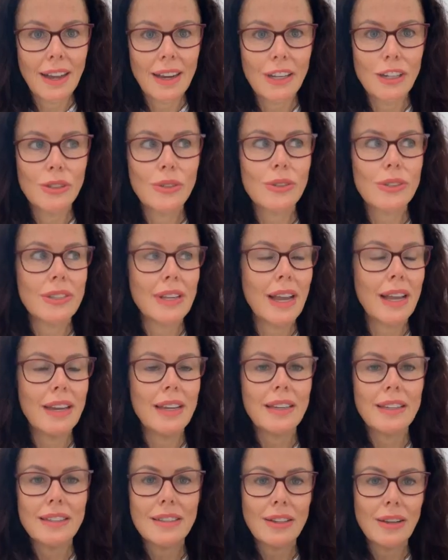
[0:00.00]
And you'll
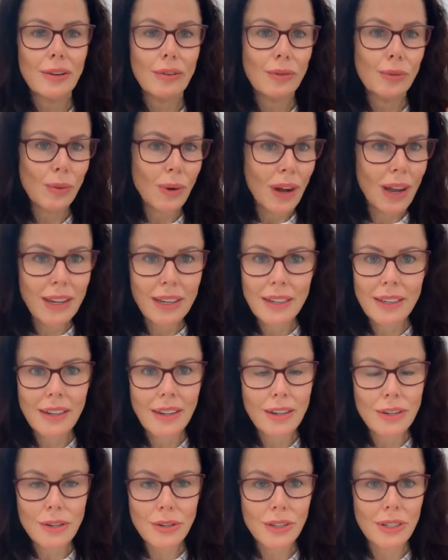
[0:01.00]
say to yourself, why
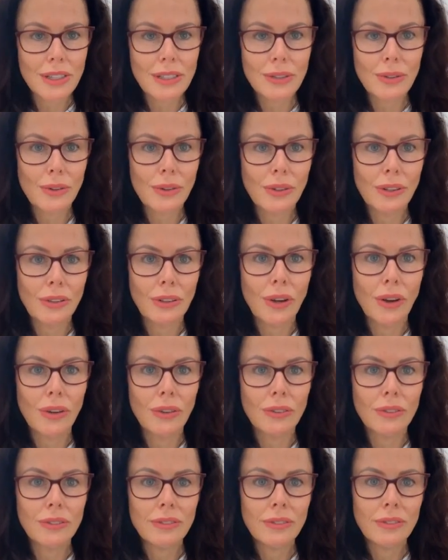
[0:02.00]
didn't I do this all
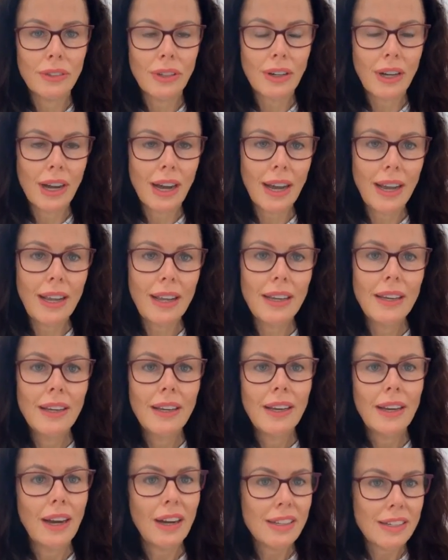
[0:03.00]
along? Okay,
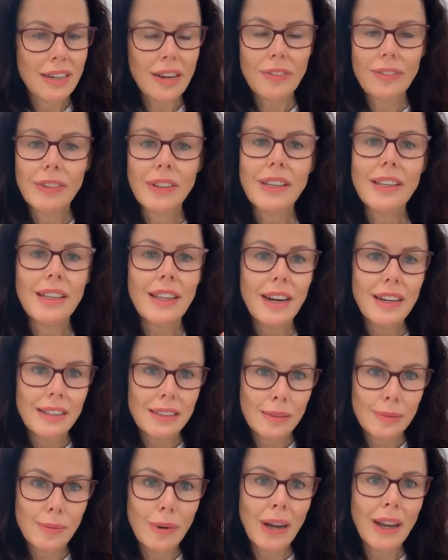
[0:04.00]
definitely that
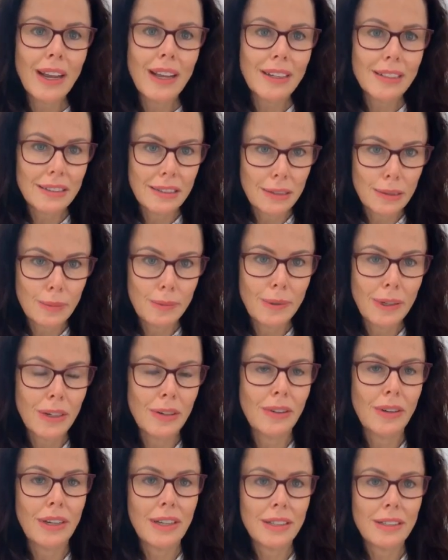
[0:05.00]
is my
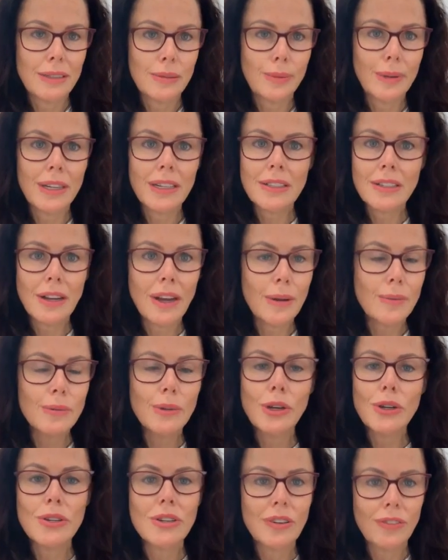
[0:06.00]
experience, because
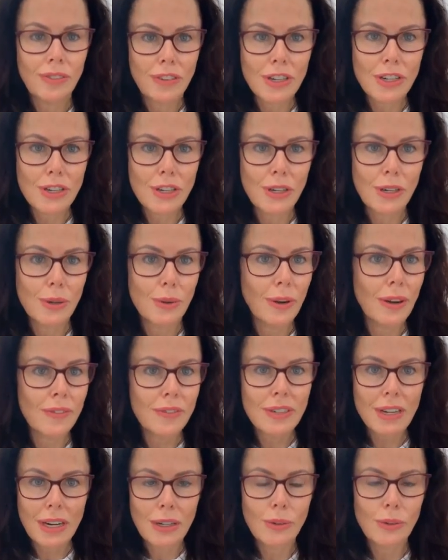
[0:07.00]
I'm no different to you.
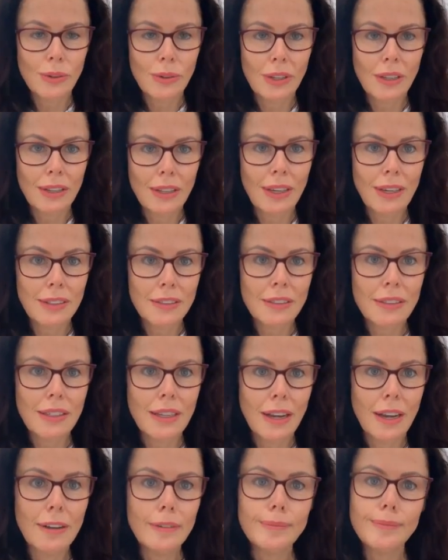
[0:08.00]
I've done all the
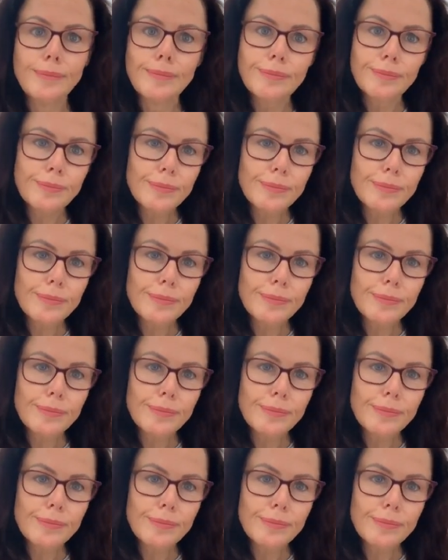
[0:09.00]
things, yeah.